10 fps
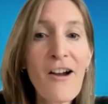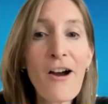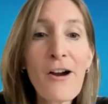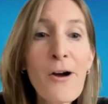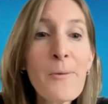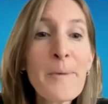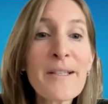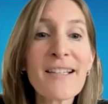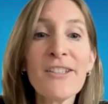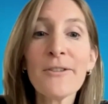Our hope
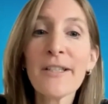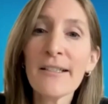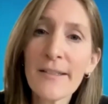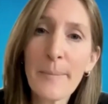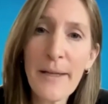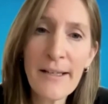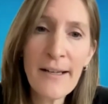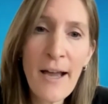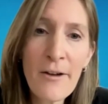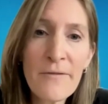is that you can dip in
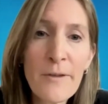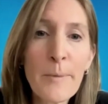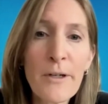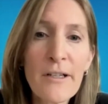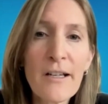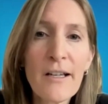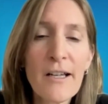and out of the book,